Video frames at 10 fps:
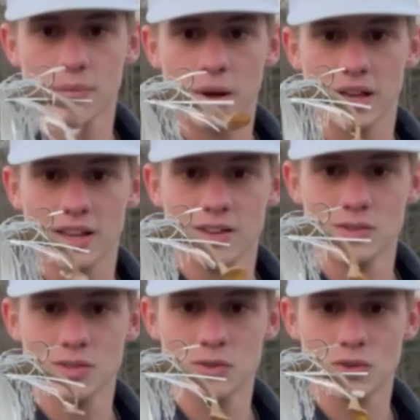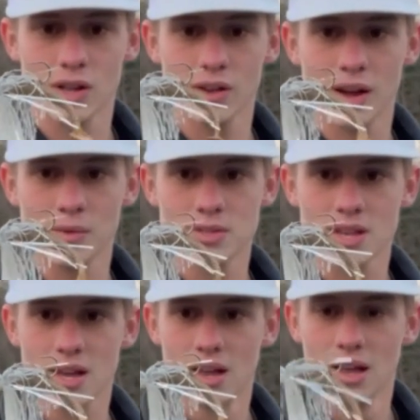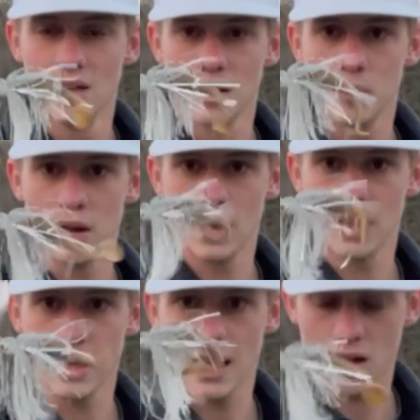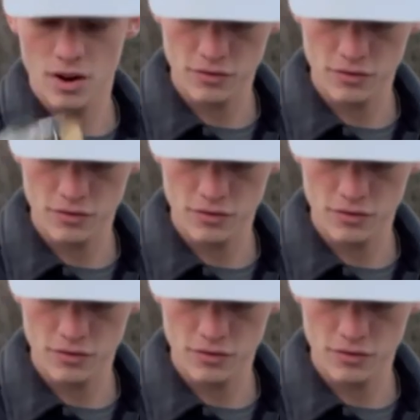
Probably could use a new trailer, I would say. But yeah, I caught a